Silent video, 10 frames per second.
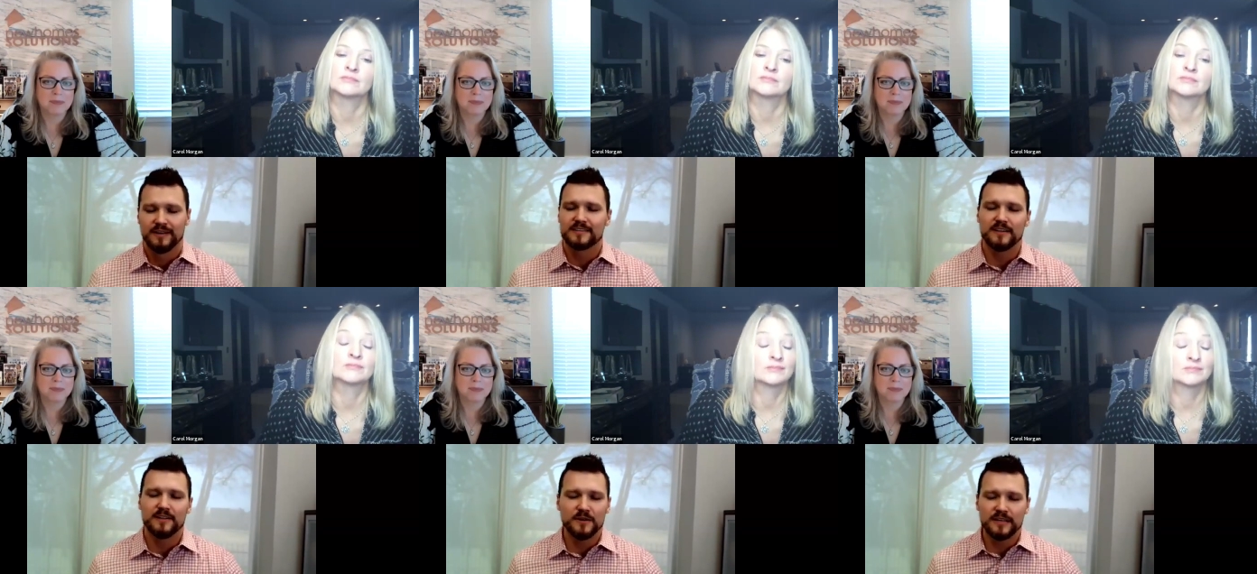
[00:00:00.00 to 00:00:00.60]
Speaker 1: The
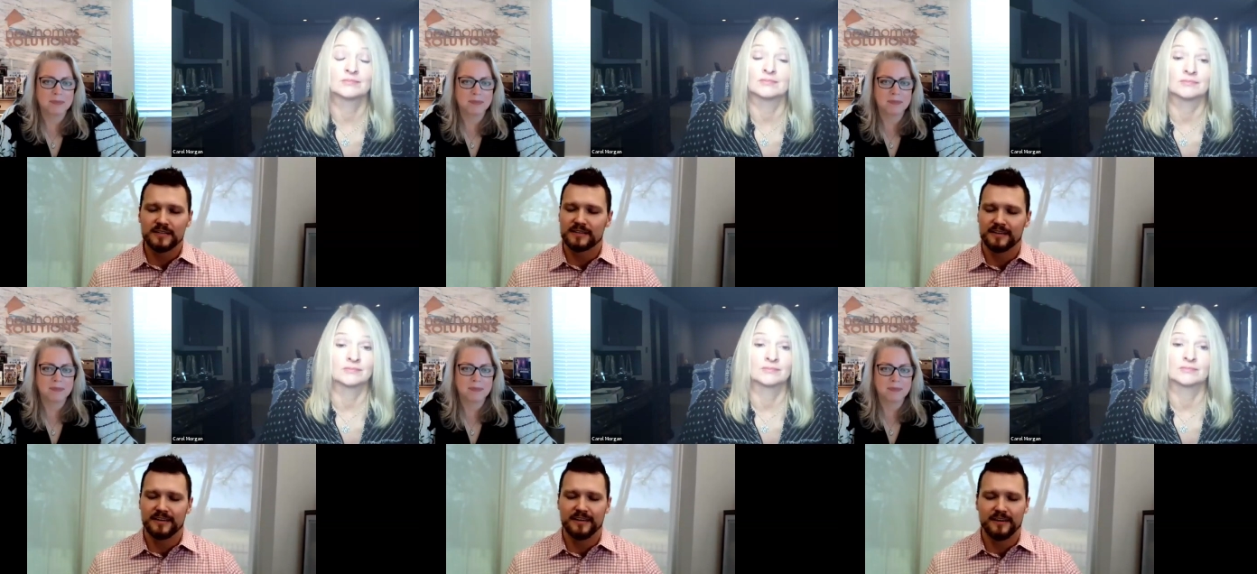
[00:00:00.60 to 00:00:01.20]

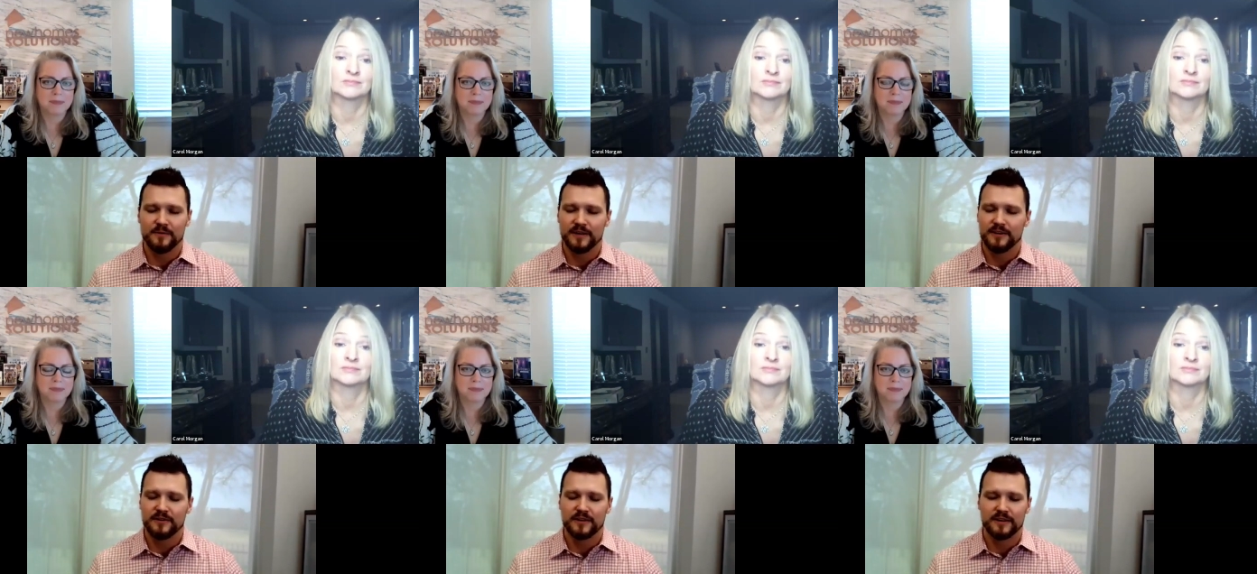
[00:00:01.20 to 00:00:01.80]
slogans, you know
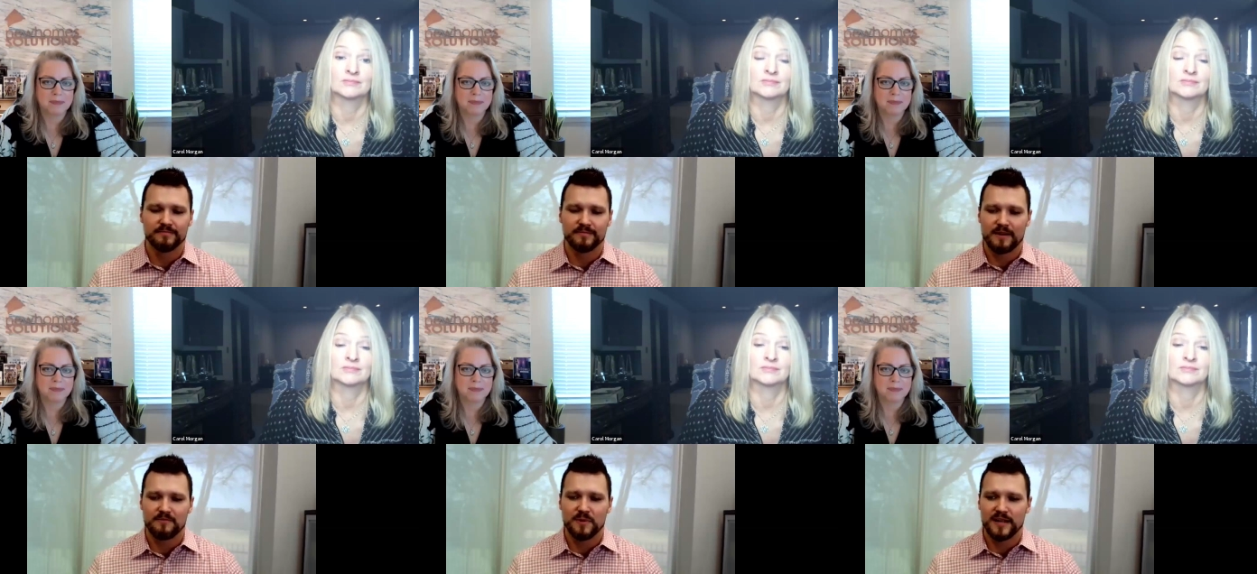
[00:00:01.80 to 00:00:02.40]
what, you
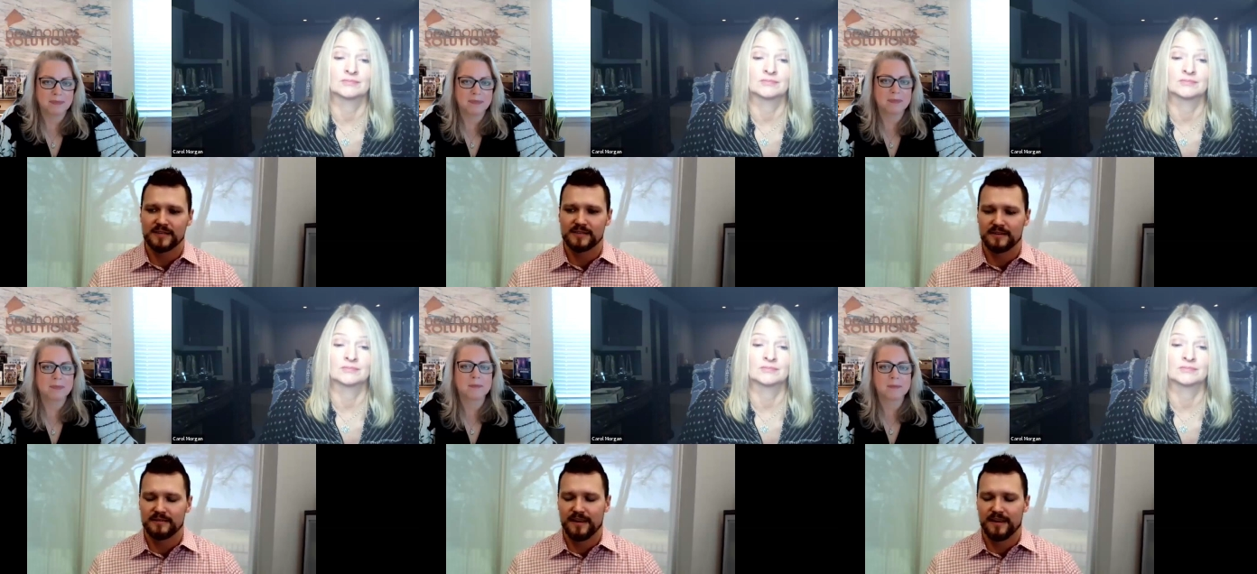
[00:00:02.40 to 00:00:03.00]
can everybody has
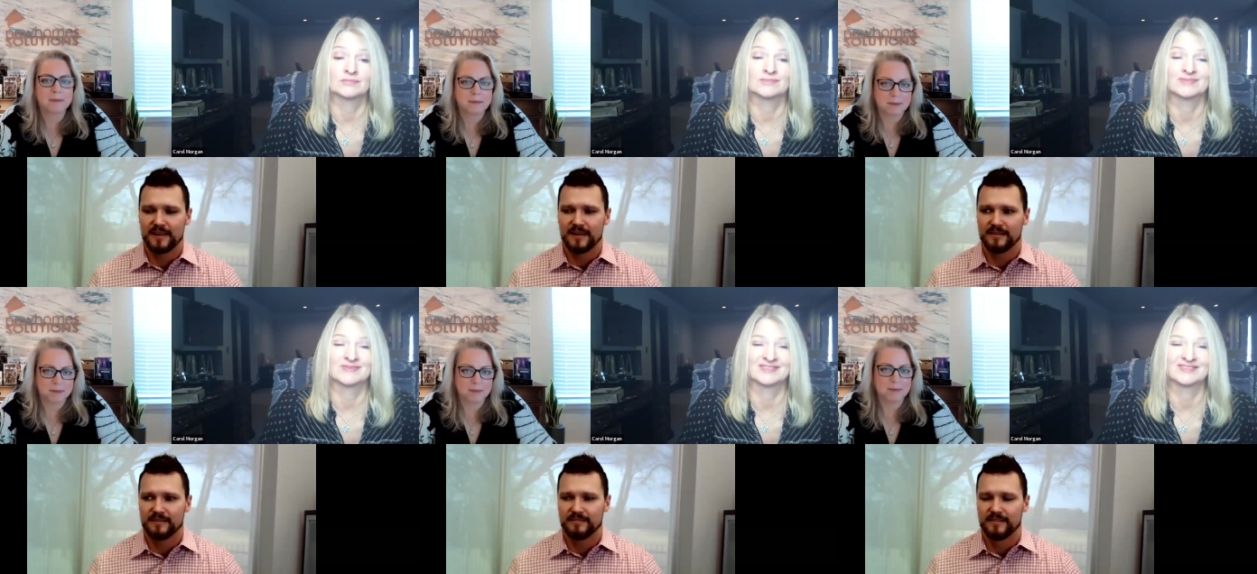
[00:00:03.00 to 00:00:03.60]
a,
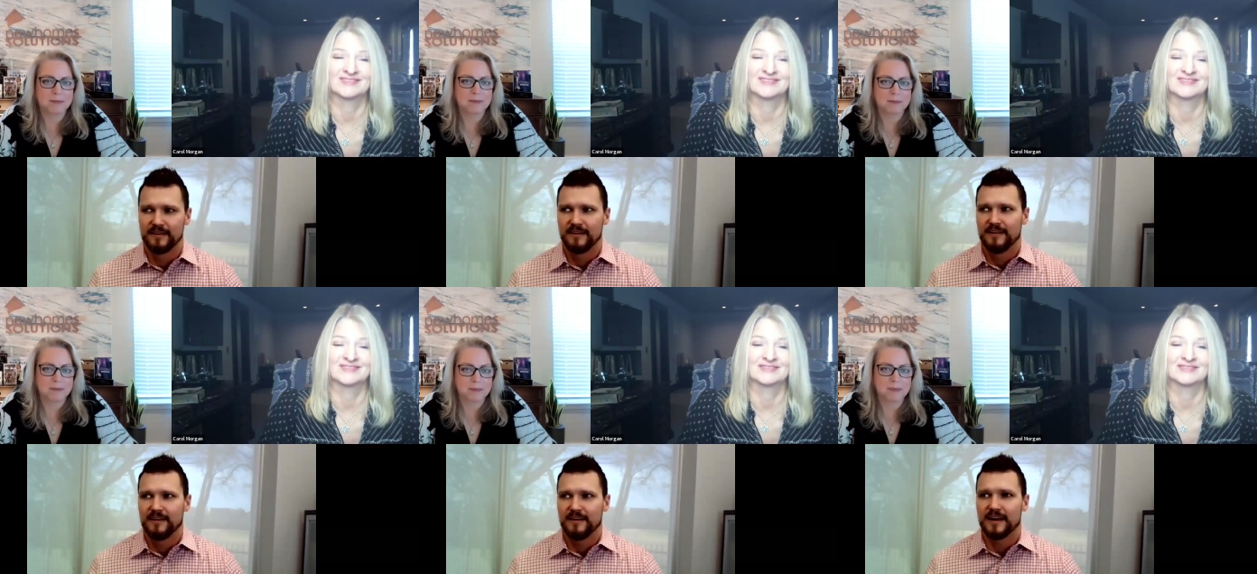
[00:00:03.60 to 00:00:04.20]
a
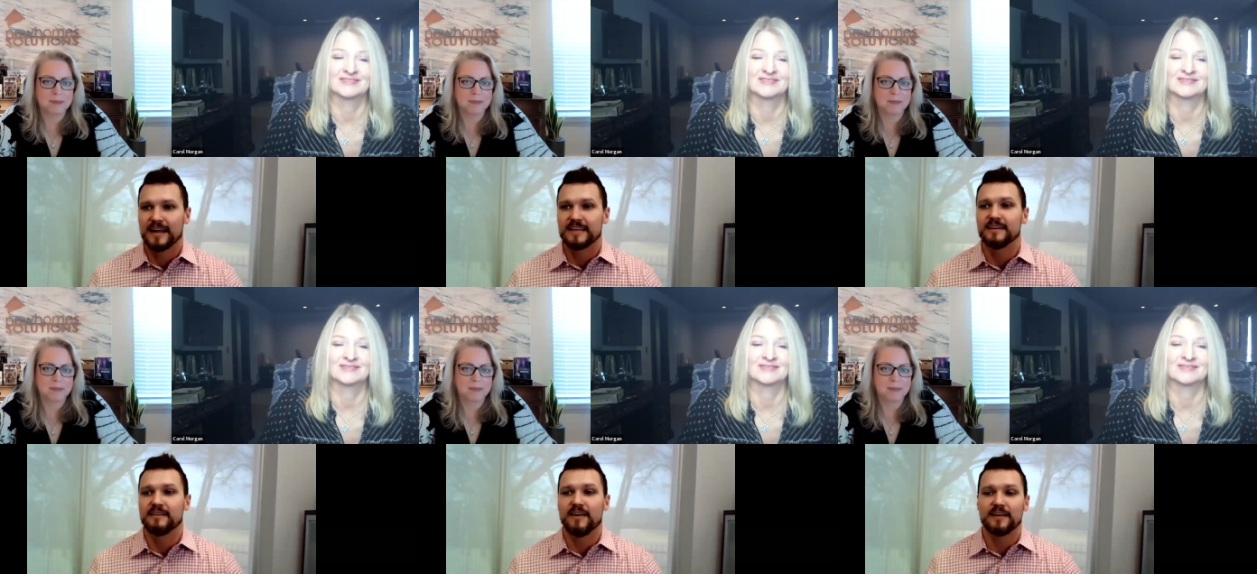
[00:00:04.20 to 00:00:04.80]
an
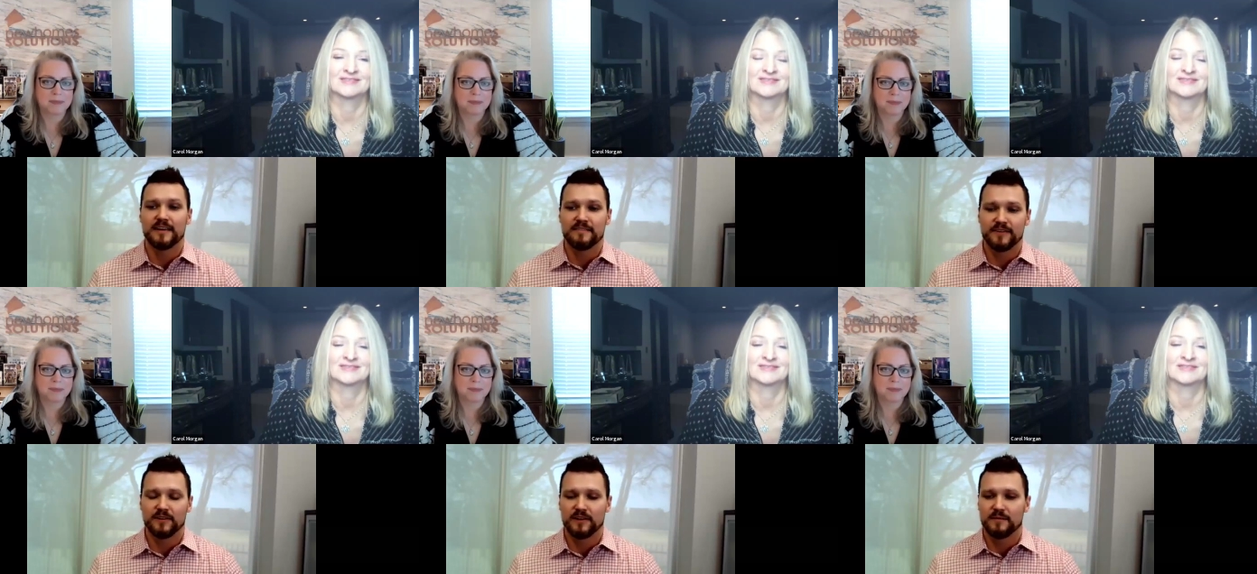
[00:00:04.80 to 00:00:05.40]
idea of how they
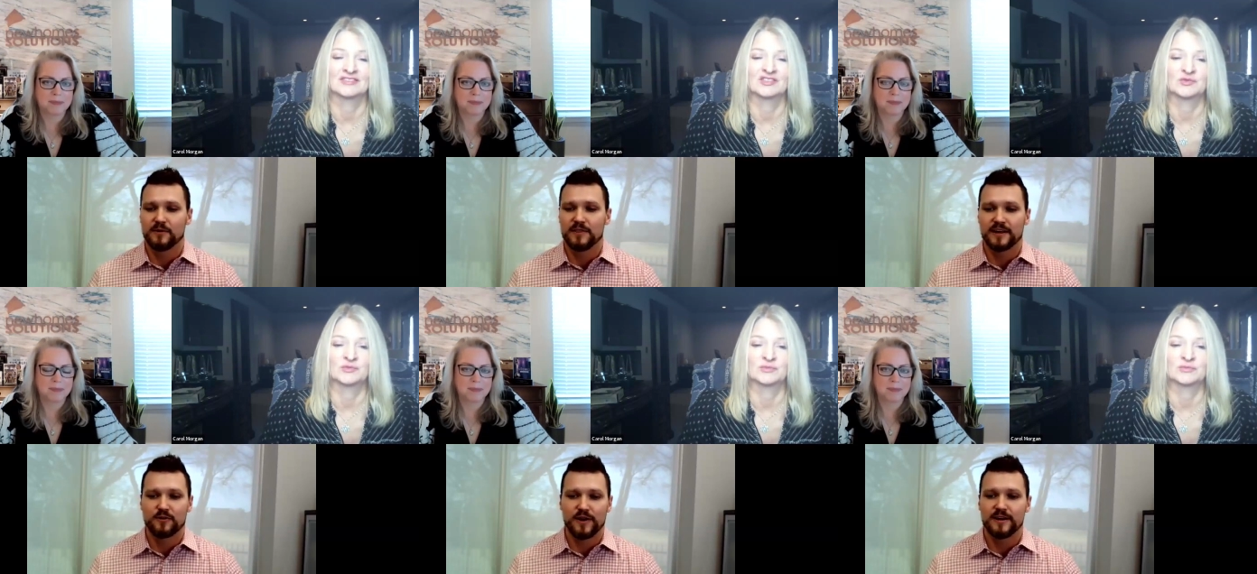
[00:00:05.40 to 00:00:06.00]
feel on them. Are
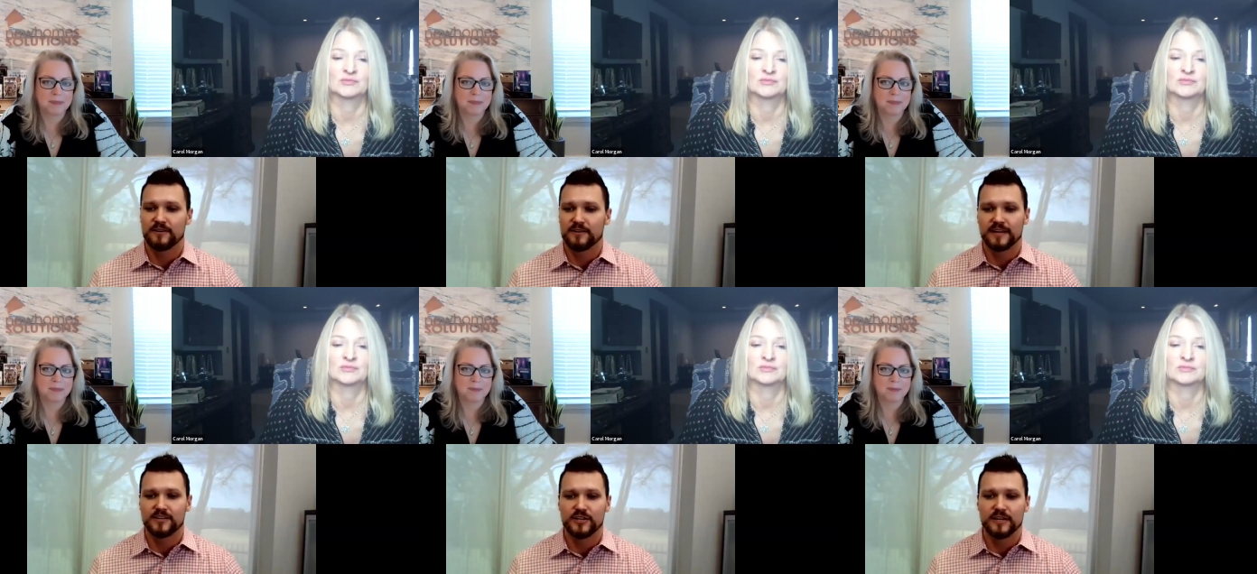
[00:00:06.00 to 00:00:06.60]
they great or are
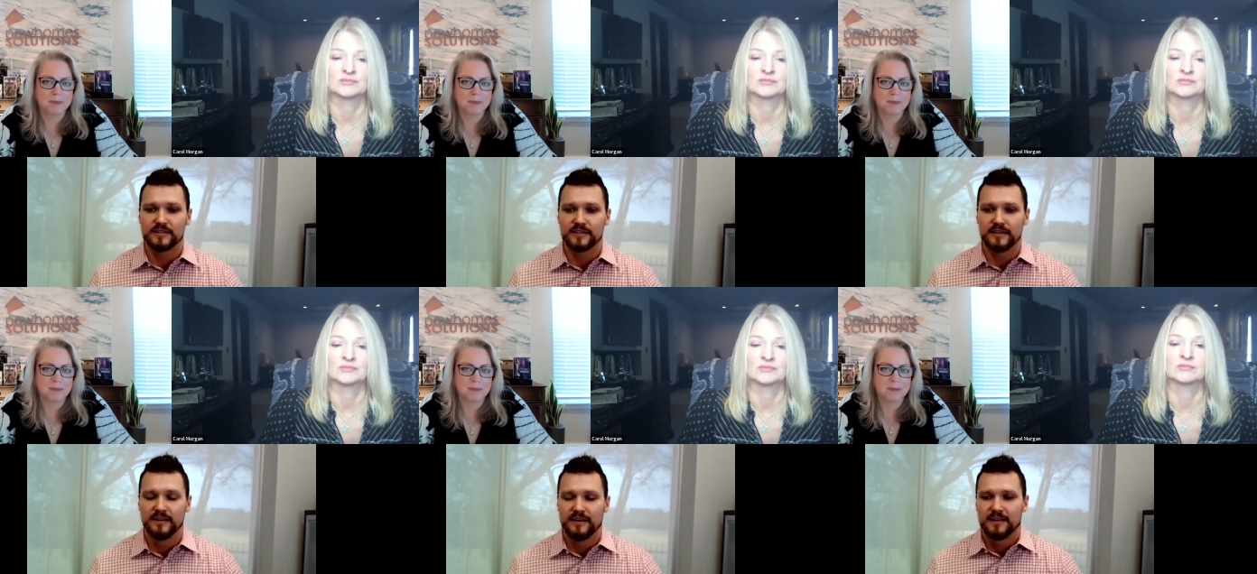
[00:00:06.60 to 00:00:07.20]
they
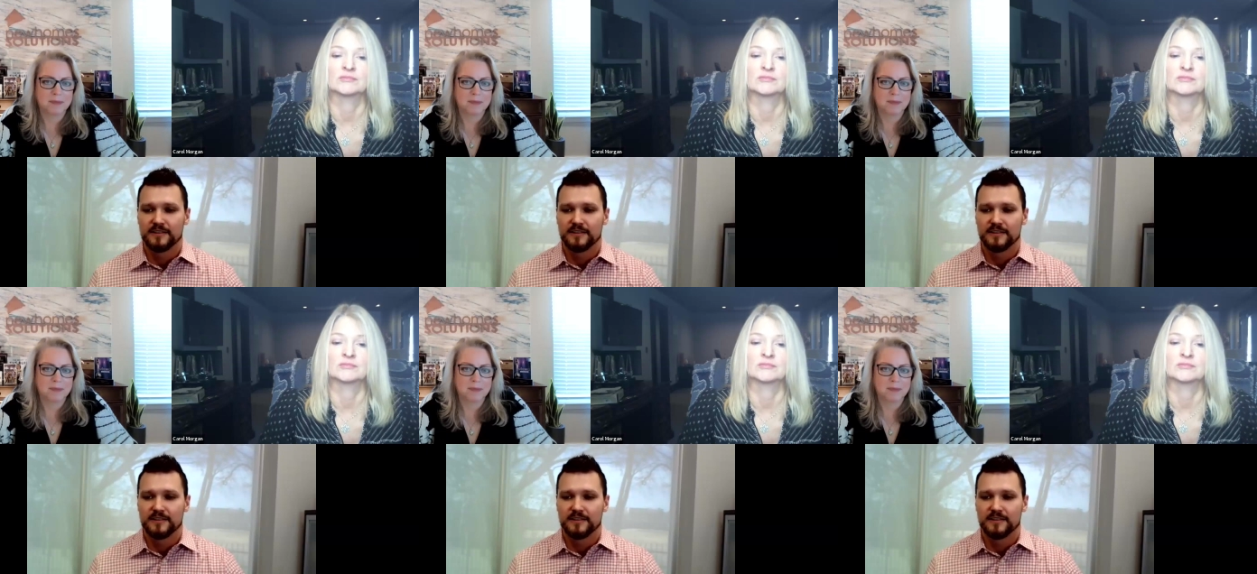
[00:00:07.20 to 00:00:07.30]
cheesy?